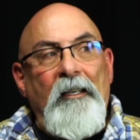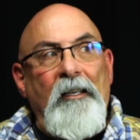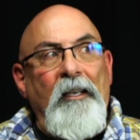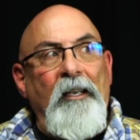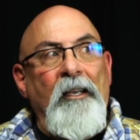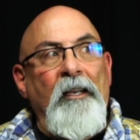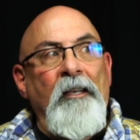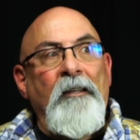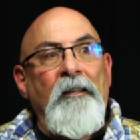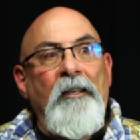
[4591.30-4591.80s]

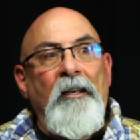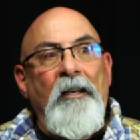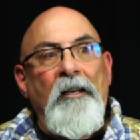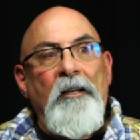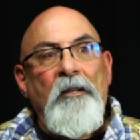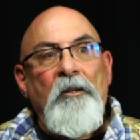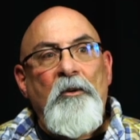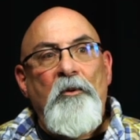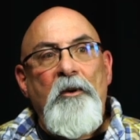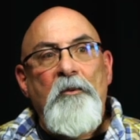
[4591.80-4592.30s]
And
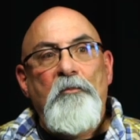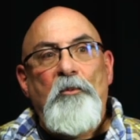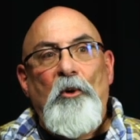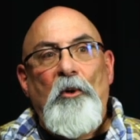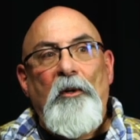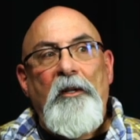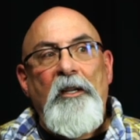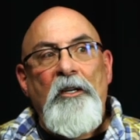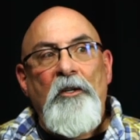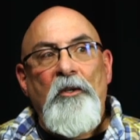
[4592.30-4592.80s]
we
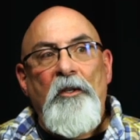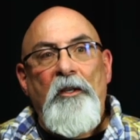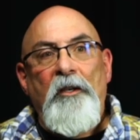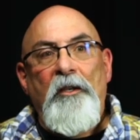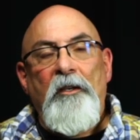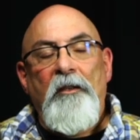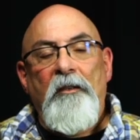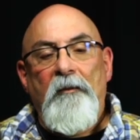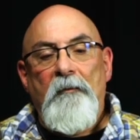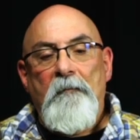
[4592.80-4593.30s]
pulled
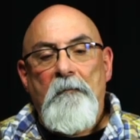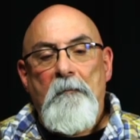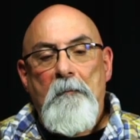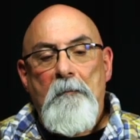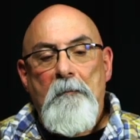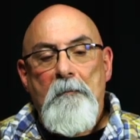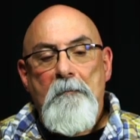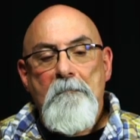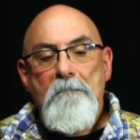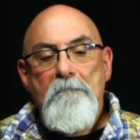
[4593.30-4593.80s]

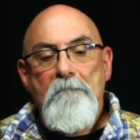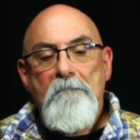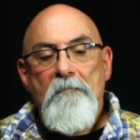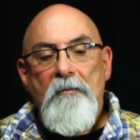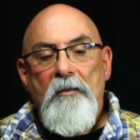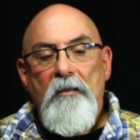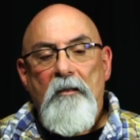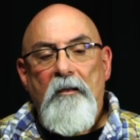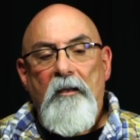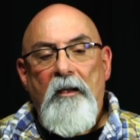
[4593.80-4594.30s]

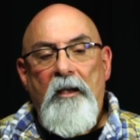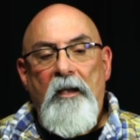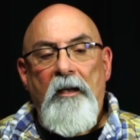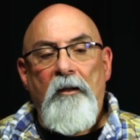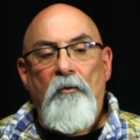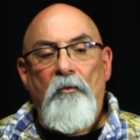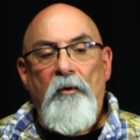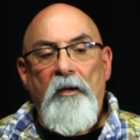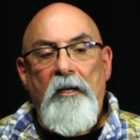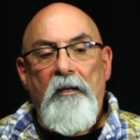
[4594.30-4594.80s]

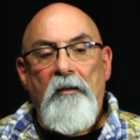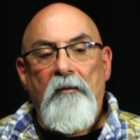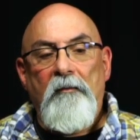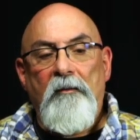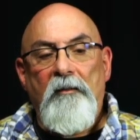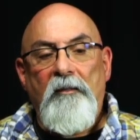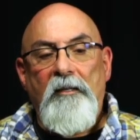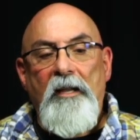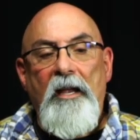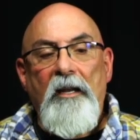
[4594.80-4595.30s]
and we
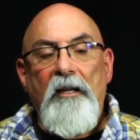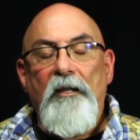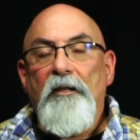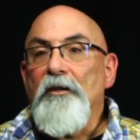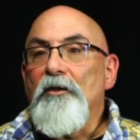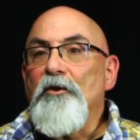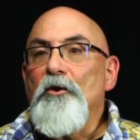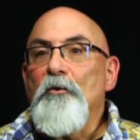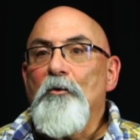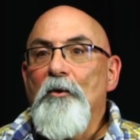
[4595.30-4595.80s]
stayed at the
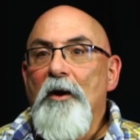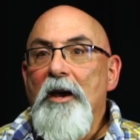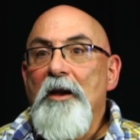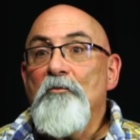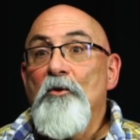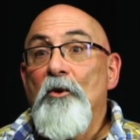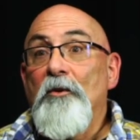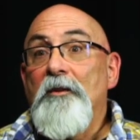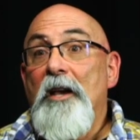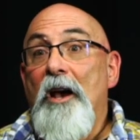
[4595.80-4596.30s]
Super 8
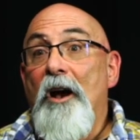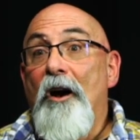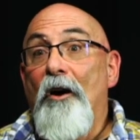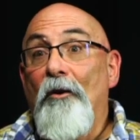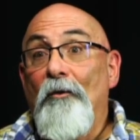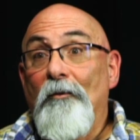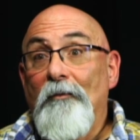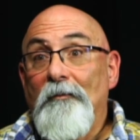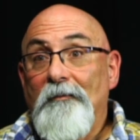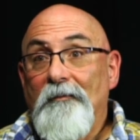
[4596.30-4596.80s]

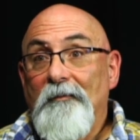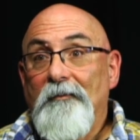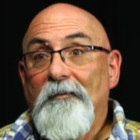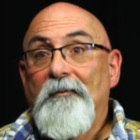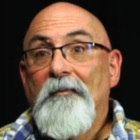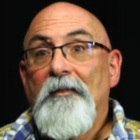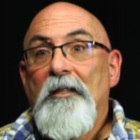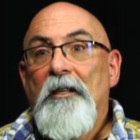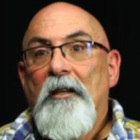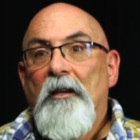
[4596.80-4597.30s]
Motel
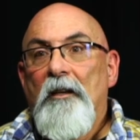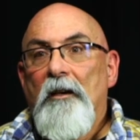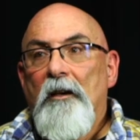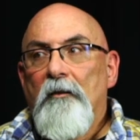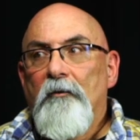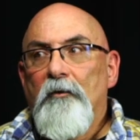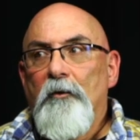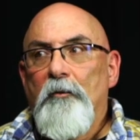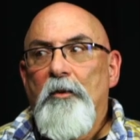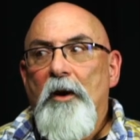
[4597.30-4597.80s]

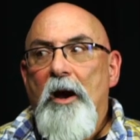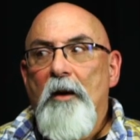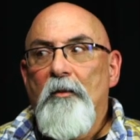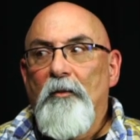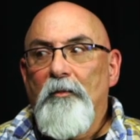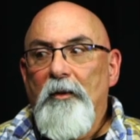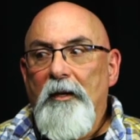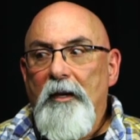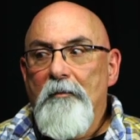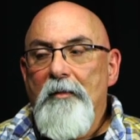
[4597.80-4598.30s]
for
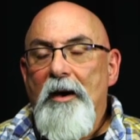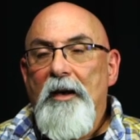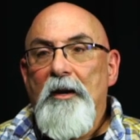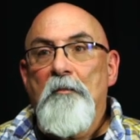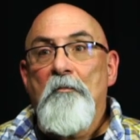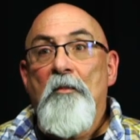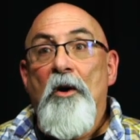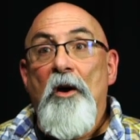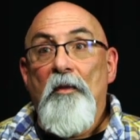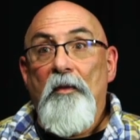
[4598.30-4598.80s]
probably about a
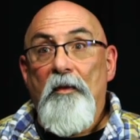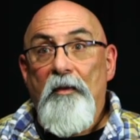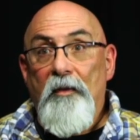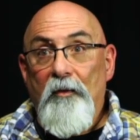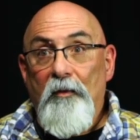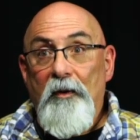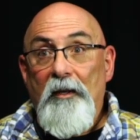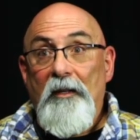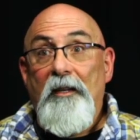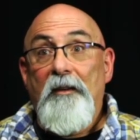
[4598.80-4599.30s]
month.
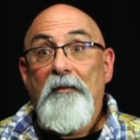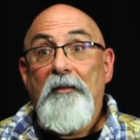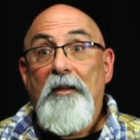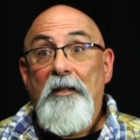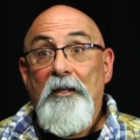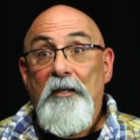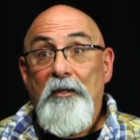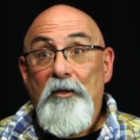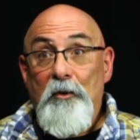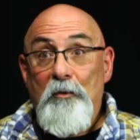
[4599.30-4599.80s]
We lived in
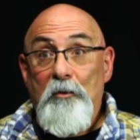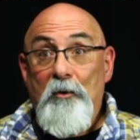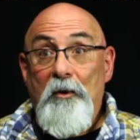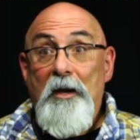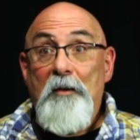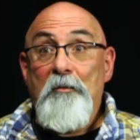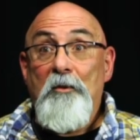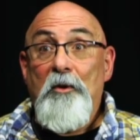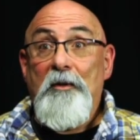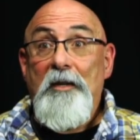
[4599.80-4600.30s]
the Super
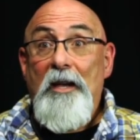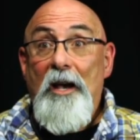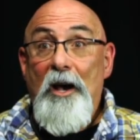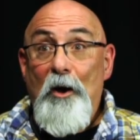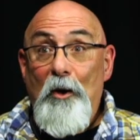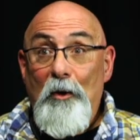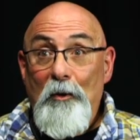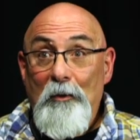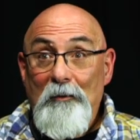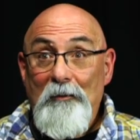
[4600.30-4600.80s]
8
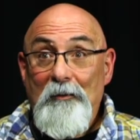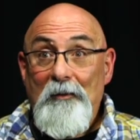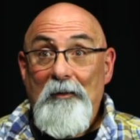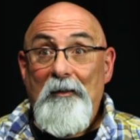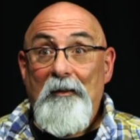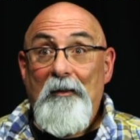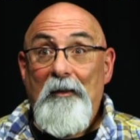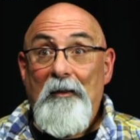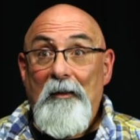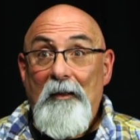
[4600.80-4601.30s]
Motel,
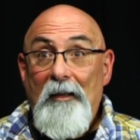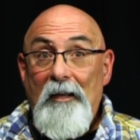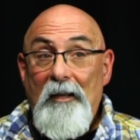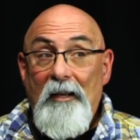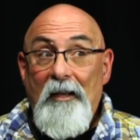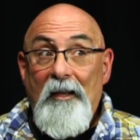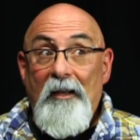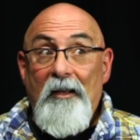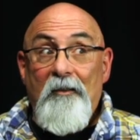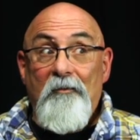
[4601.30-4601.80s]

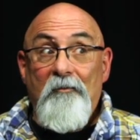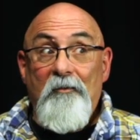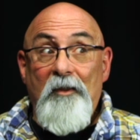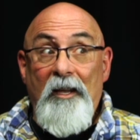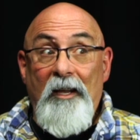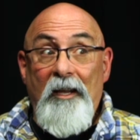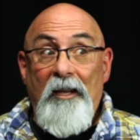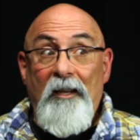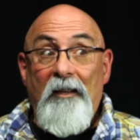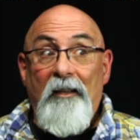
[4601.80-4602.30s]

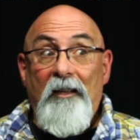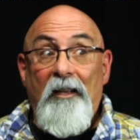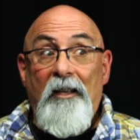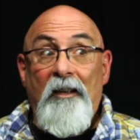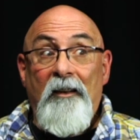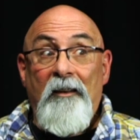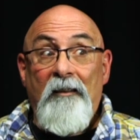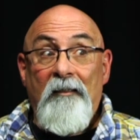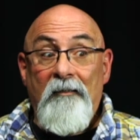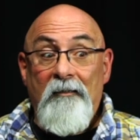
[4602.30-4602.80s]
me
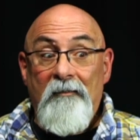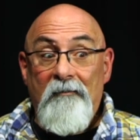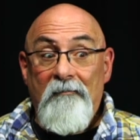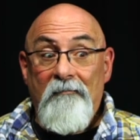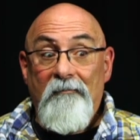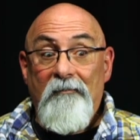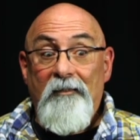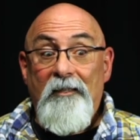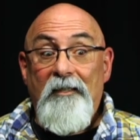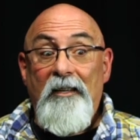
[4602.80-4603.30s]
and
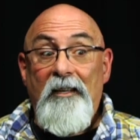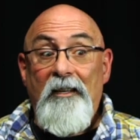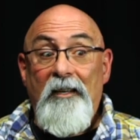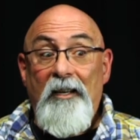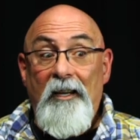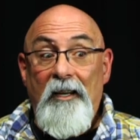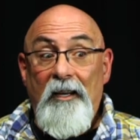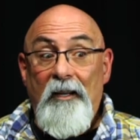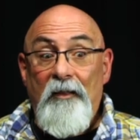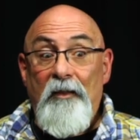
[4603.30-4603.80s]

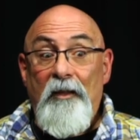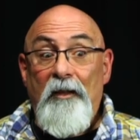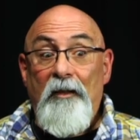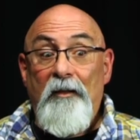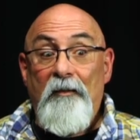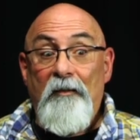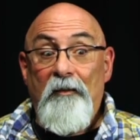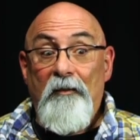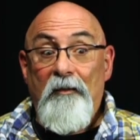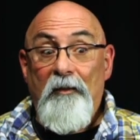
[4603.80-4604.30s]
Cindy and the
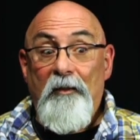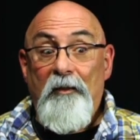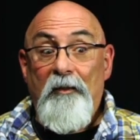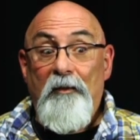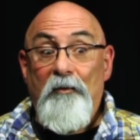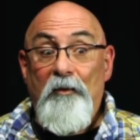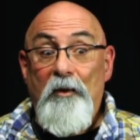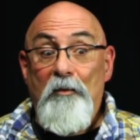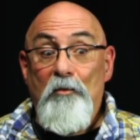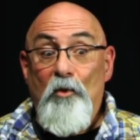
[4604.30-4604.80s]

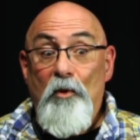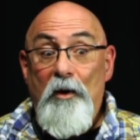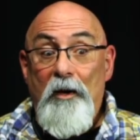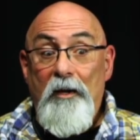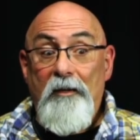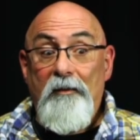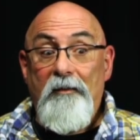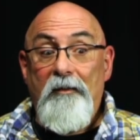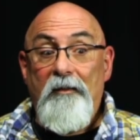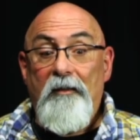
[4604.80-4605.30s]
3
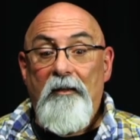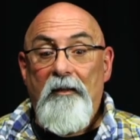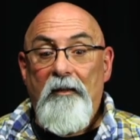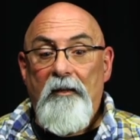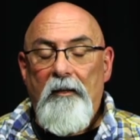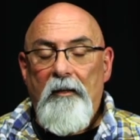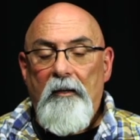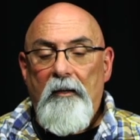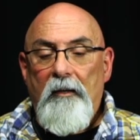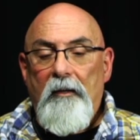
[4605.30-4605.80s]
boys.
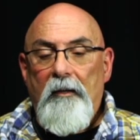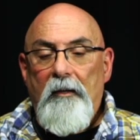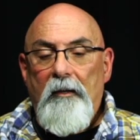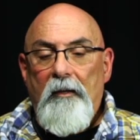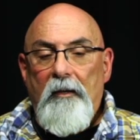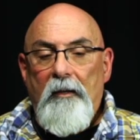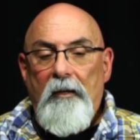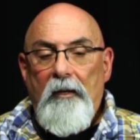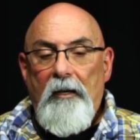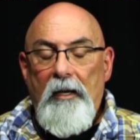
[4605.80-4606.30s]

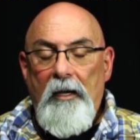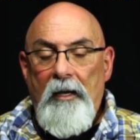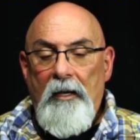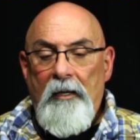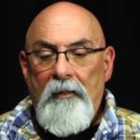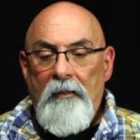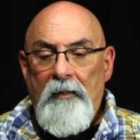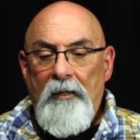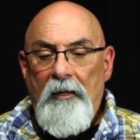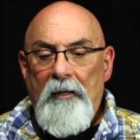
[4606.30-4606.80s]

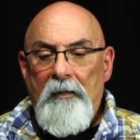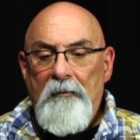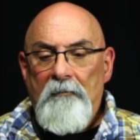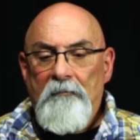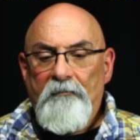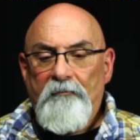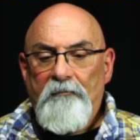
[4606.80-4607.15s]
And I